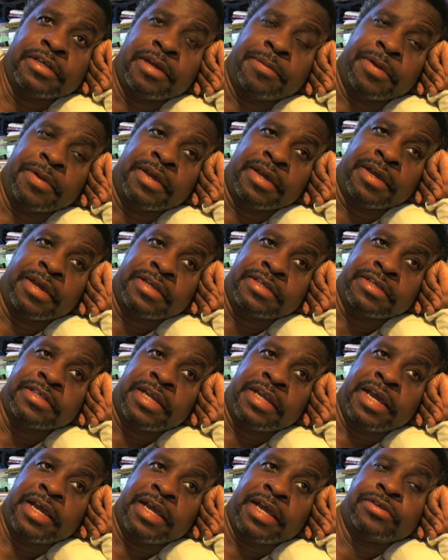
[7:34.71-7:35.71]
I mean, I guess he's
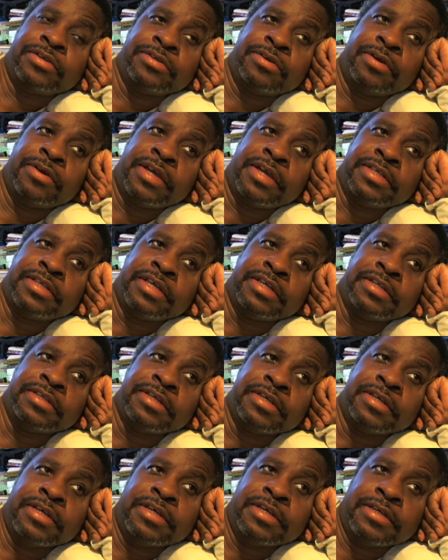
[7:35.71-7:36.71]
an actor, so I guess he could.
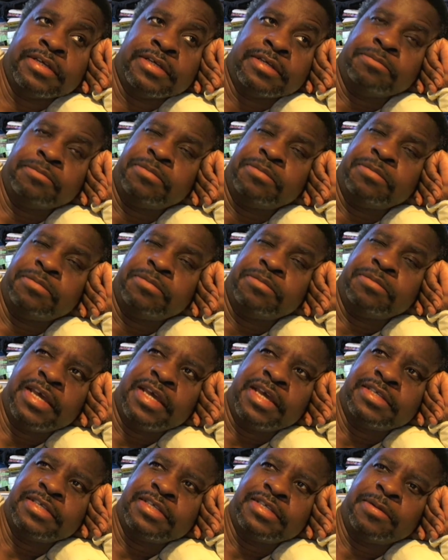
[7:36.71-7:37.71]
But I just
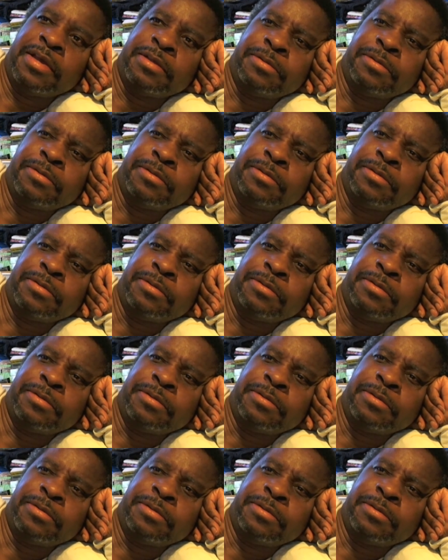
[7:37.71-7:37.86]
can't see it.